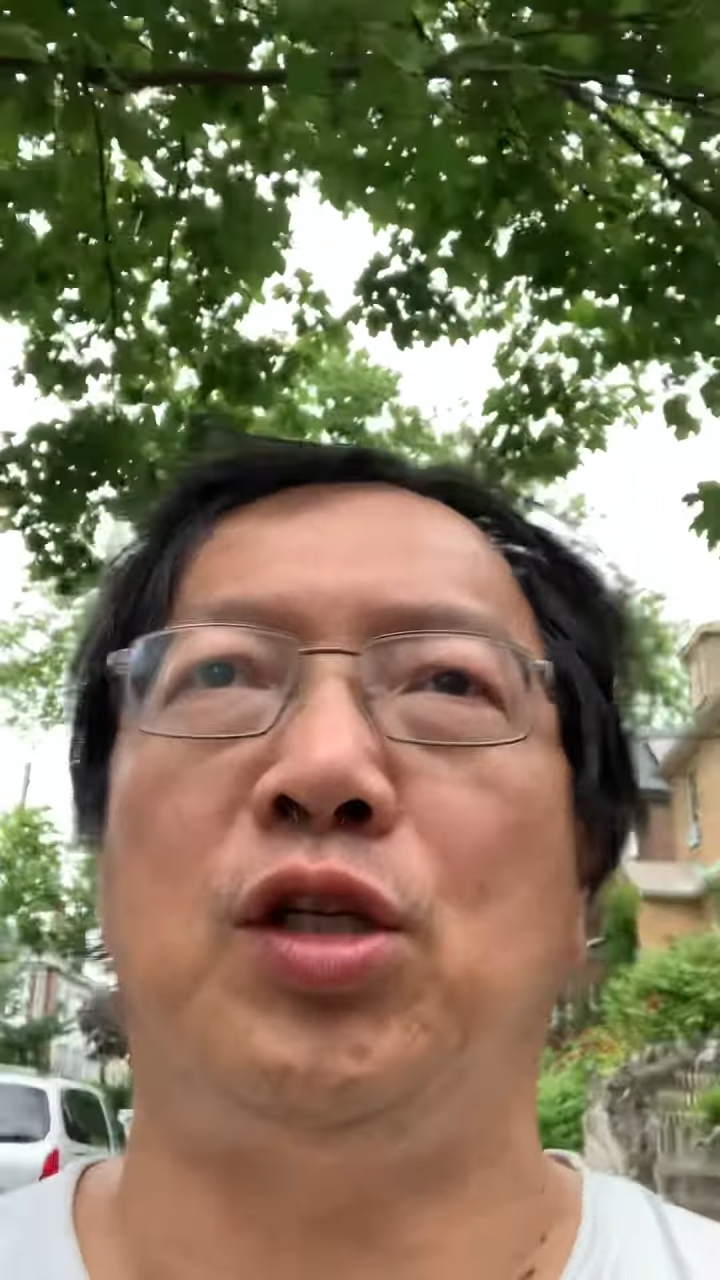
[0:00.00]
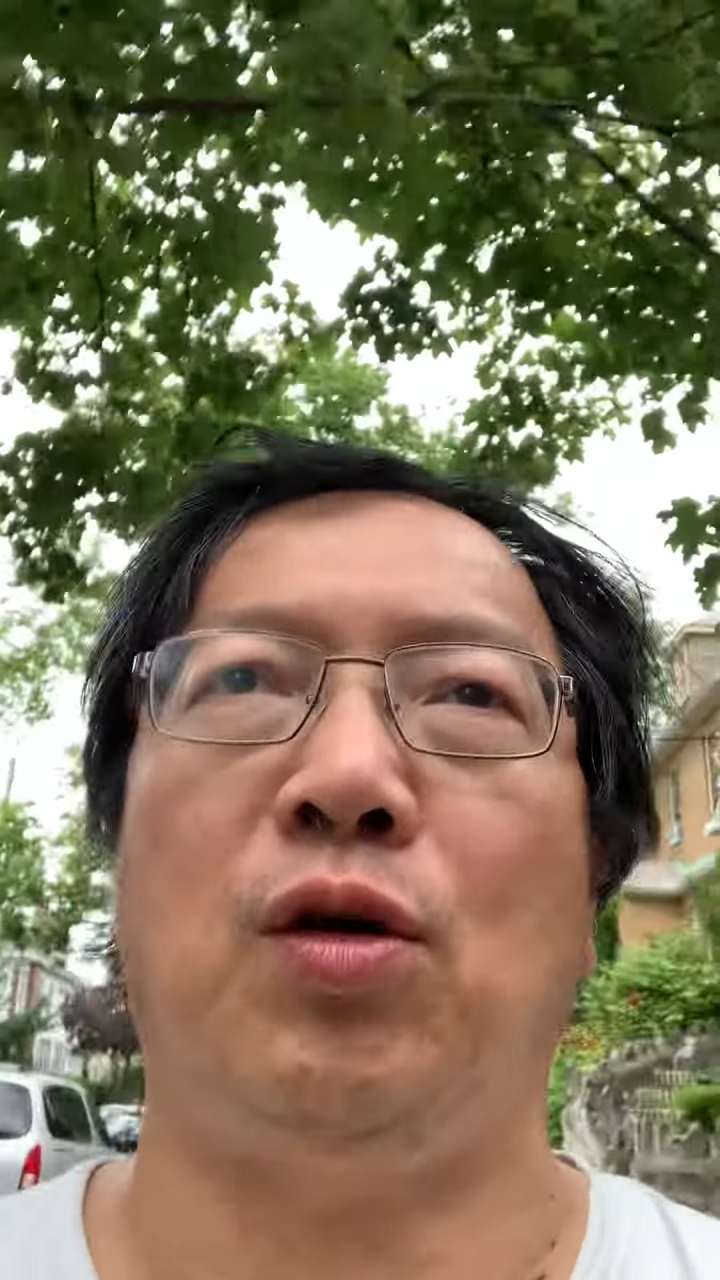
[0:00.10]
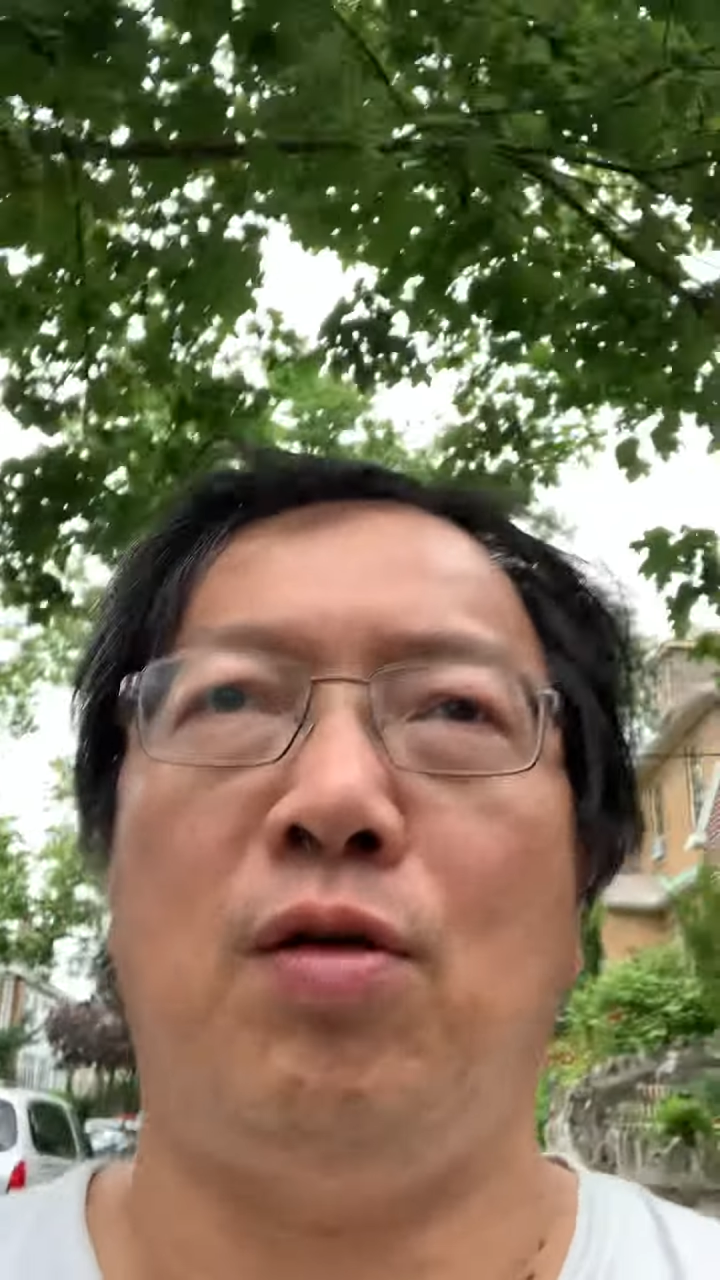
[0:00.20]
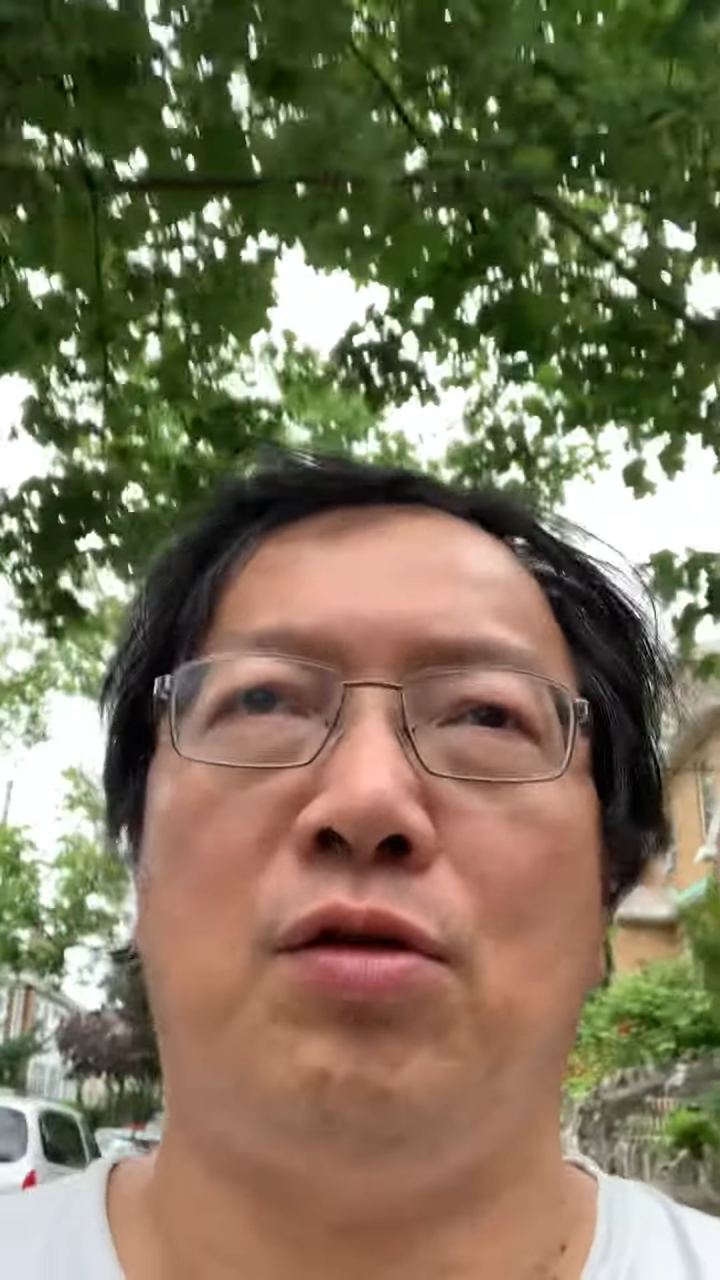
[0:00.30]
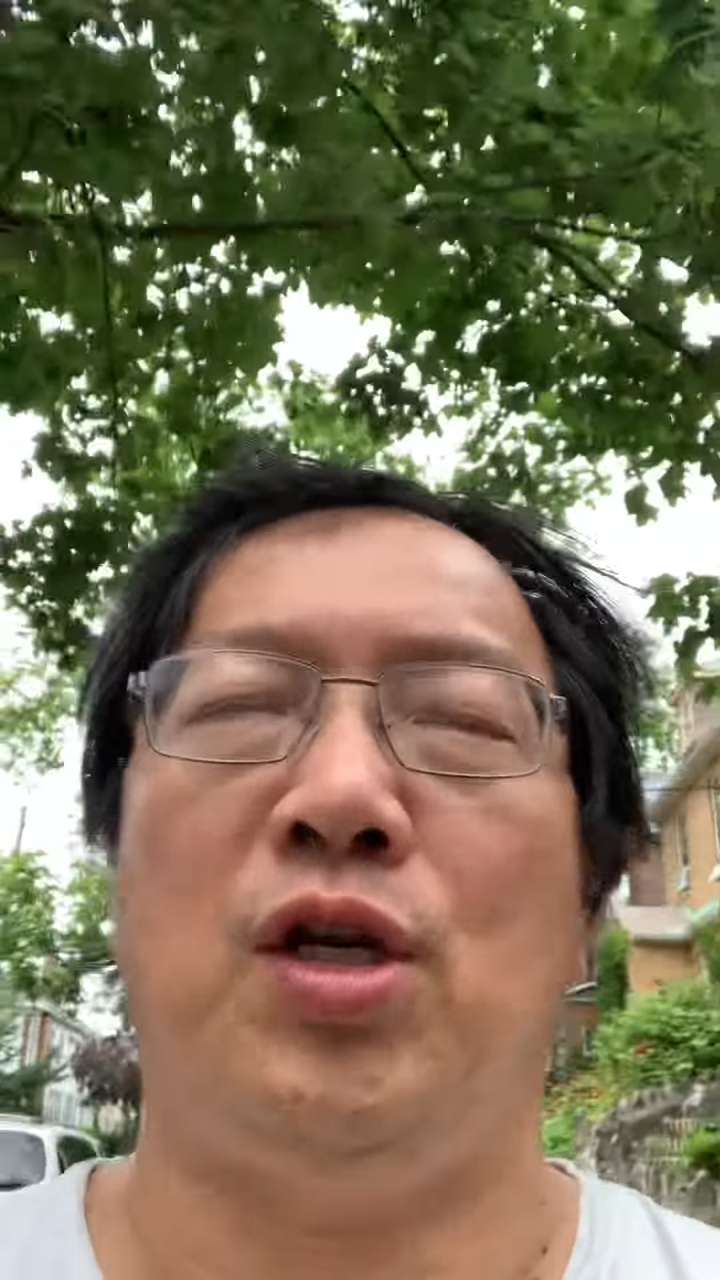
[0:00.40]

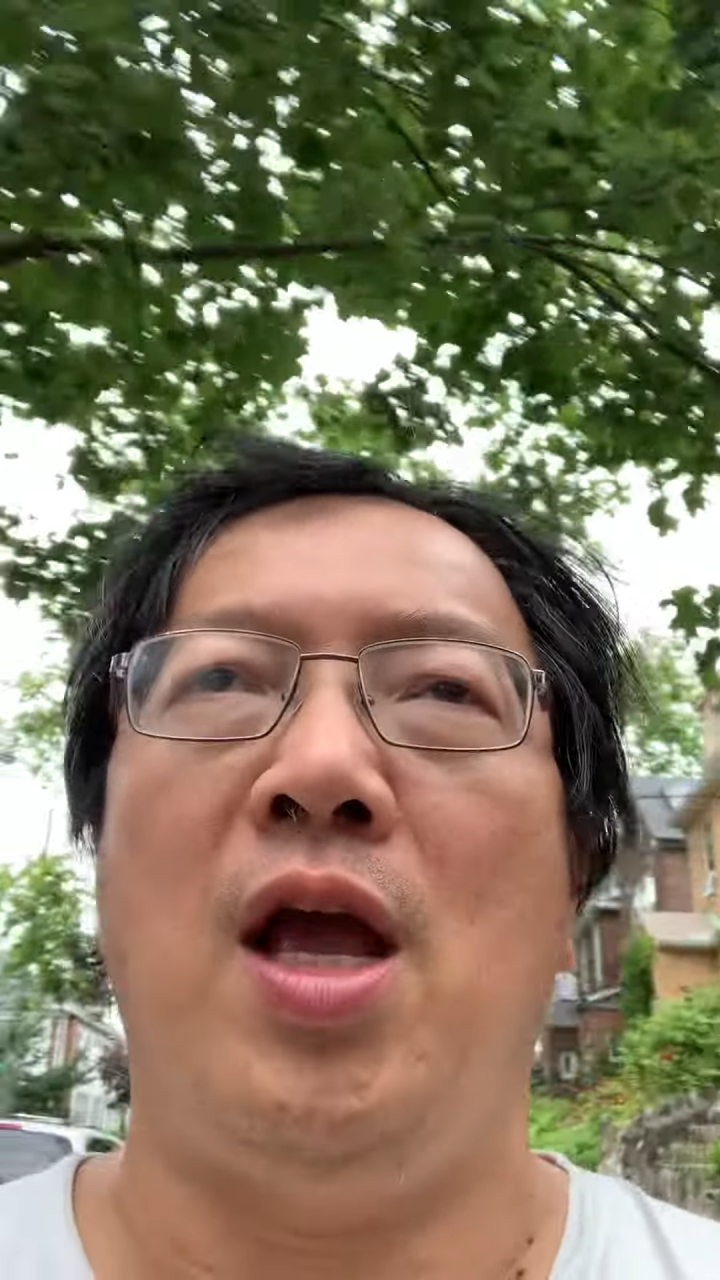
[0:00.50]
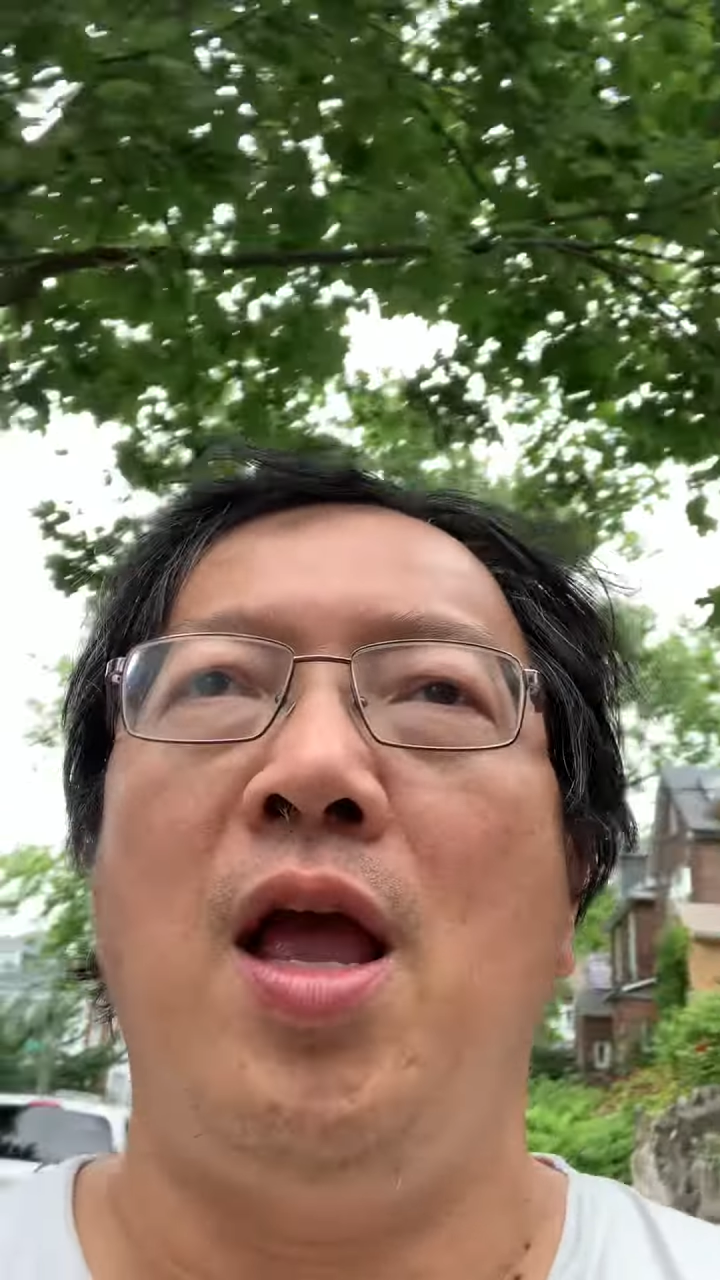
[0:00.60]
church,